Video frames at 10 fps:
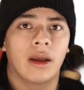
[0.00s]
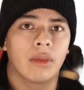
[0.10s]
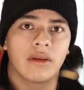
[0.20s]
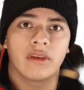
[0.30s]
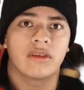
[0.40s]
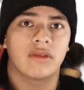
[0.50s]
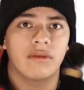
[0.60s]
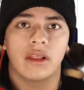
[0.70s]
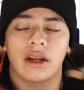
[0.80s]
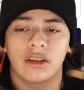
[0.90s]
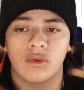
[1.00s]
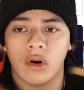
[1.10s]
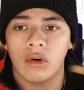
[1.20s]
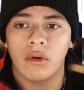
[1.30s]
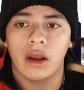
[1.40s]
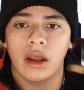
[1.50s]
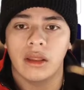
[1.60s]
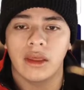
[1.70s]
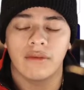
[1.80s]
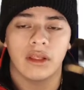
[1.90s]
I believe they still have a lot to grow
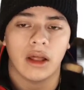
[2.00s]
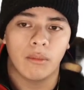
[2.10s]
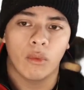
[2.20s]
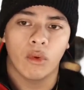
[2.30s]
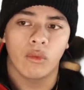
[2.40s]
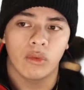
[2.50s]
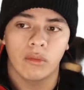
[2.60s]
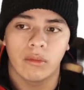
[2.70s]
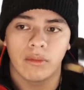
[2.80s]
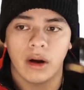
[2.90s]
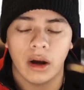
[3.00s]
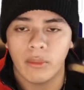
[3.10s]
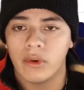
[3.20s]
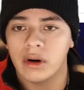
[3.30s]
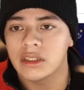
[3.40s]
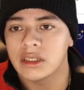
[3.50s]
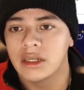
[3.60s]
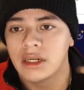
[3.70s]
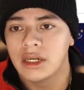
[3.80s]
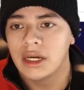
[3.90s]
and they have a lot more room upwards.
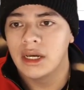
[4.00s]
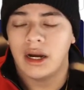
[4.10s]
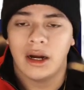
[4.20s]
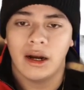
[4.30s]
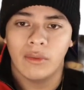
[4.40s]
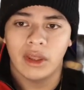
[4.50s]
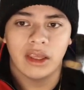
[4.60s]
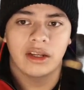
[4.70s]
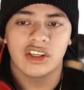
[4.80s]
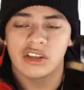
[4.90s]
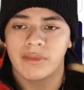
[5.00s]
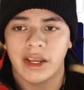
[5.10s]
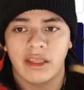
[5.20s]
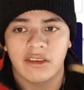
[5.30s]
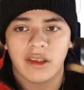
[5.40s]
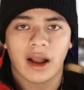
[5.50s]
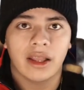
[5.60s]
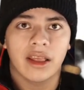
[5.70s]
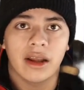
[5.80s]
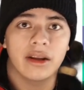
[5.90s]
With it just being the stock
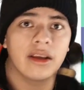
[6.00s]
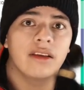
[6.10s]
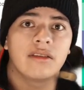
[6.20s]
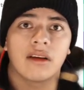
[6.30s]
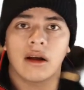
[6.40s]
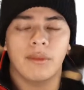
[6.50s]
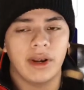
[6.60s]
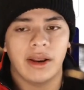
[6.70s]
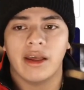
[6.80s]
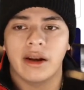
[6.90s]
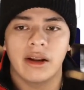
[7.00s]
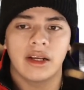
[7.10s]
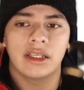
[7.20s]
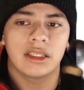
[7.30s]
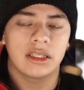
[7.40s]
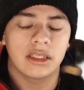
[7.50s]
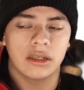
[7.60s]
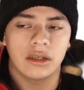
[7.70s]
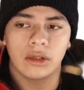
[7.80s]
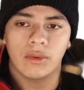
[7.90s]
that it is, the company that it is, it's going
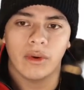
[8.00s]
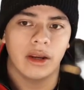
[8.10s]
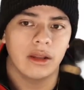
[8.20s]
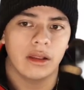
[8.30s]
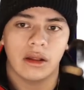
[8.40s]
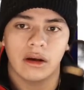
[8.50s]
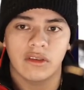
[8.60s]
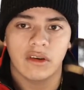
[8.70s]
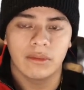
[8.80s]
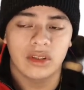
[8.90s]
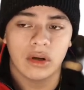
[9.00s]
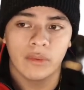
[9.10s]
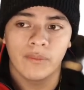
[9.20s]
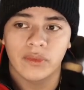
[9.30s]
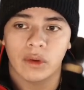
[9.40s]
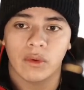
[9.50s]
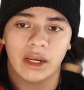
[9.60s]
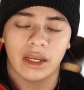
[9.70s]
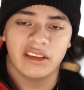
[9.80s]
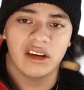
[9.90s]
to do great in the long term. So we're going
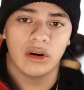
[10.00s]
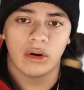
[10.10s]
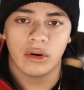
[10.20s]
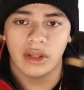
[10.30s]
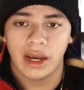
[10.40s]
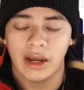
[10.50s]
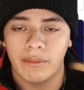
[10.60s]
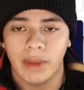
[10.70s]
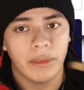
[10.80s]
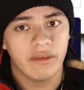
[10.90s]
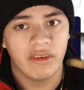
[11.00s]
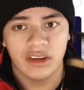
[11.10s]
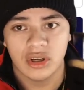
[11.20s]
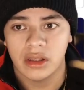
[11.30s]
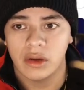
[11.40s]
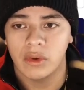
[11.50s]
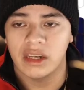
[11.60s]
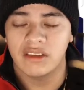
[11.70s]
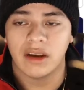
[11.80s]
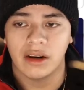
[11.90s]
to continue to hold that. Maybe eventually we
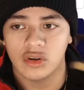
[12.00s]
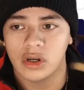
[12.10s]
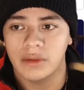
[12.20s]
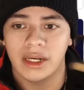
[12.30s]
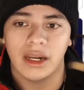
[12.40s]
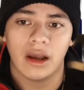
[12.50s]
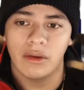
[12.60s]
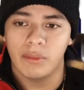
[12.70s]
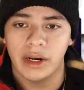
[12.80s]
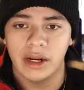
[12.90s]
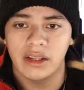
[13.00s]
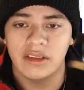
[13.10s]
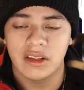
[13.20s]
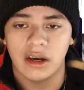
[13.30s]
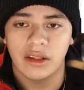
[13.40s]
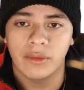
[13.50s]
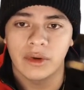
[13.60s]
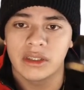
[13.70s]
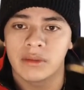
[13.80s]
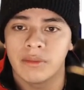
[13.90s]
decide to trim it down and put it into the other
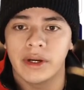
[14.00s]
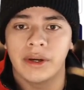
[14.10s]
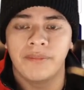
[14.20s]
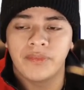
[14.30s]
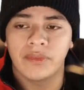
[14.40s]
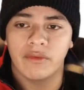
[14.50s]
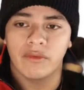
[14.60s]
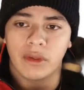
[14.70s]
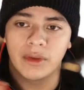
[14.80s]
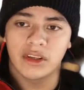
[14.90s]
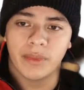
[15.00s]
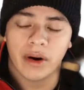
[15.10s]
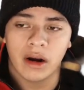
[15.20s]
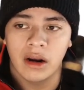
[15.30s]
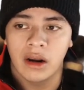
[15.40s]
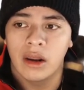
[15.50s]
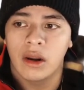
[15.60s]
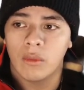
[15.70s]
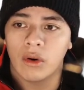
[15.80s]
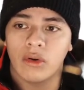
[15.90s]
ones. But for the most part,
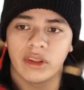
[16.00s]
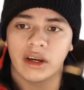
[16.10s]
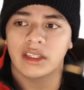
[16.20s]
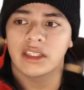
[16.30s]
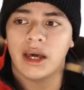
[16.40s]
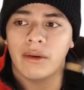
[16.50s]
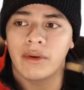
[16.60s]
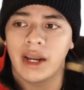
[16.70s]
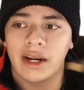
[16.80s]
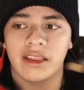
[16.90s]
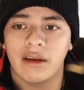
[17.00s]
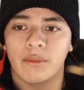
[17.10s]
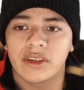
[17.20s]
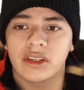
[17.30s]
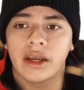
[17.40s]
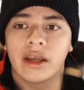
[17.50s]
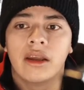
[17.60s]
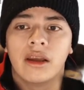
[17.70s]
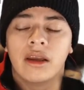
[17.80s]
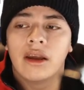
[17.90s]
we're holding on to that one at a 10%.
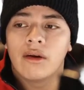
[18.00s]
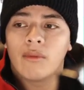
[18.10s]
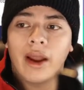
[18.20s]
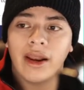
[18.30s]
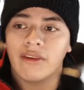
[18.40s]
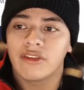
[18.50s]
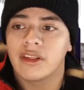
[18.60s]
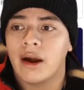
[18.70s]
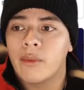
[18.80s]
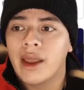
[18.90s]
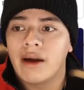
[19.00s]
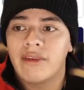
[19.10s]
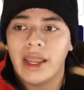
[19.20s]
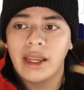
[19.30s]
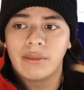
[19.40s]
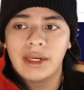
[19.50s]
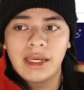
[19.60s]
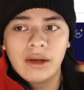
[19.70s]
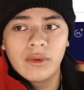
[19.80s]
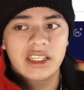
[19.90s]
Right after that, we have
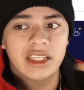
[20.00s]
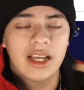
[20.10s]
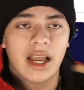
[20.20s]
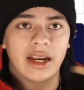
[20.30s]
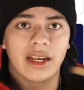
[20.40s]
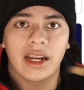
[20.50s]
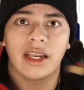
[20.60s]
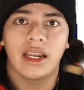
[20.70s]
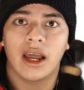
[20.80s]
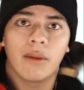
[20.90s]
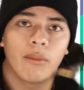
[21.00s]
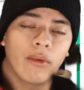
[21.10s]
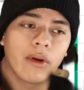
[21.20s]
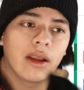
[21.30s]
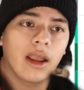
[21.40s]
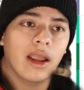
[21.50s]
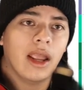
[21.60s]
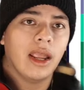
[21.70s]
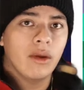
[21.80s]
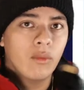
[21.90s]
AMD, which is at a
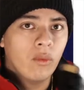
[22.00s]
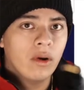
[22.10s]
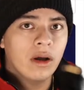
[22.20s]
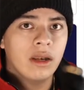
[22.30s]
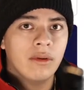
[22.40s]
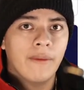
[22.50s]
99.81.